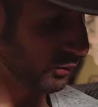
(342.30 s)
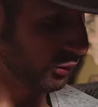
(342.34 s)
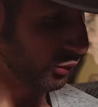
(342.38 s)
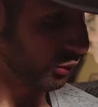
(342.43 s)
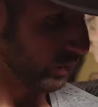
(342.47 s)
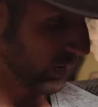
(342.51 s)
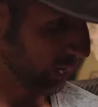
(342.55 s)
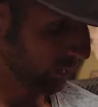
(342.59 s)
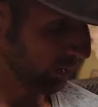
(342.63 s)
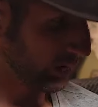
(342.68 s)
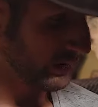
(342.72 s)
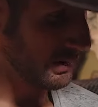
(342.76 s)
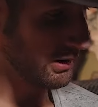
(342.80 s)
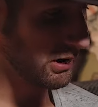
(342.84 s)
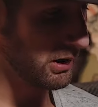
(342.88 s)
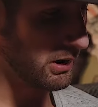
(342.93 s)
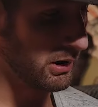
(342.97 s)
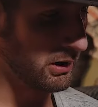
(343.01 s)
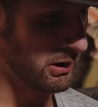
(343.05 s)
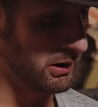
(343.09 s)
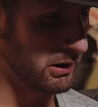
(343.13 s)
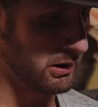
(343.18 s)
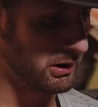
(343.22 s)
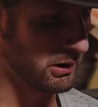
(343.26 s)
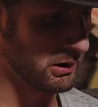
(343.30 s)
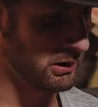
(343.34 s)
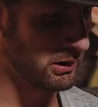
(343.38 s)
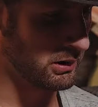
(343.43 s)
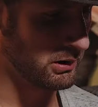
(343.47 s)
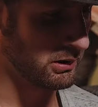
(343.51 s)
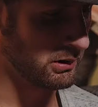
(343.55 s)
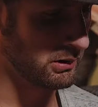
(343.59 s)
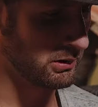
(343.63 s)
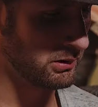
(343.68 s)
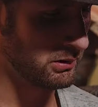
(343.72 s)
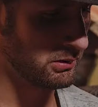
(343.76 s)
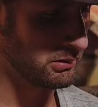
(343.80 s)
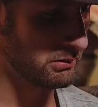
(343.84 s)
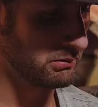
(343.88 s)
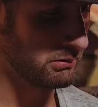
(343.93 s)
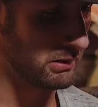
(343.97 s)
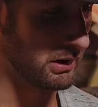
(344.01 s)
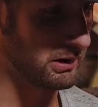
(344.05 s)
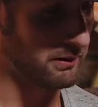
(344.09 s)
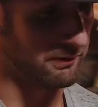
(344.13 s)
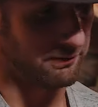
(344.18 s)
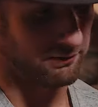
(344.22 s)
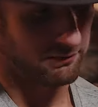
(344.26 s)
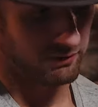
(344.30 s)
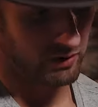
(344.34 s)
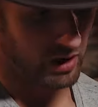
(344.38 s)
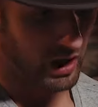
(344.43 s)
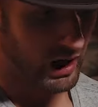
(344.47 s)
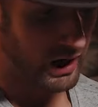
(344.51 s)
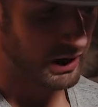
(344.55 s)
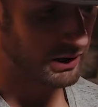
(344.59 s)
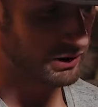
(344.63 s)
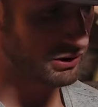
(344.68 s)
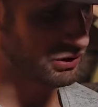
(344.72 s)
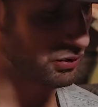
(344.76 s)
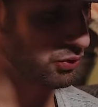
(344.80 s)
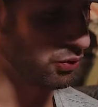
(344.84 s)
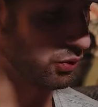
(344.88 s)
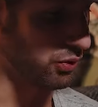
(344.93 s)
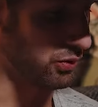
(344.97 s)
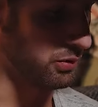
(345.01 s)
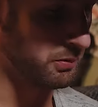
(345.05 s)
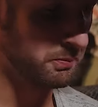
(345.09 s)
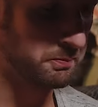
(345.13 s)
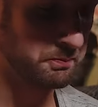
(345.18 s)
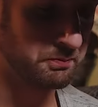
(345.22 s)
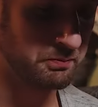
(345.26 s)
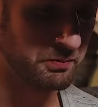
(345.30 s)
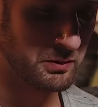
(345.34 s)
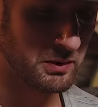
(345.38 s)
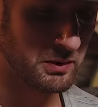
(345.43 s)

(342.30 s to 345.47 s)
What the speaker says: prairie dog, and the flying squirrel.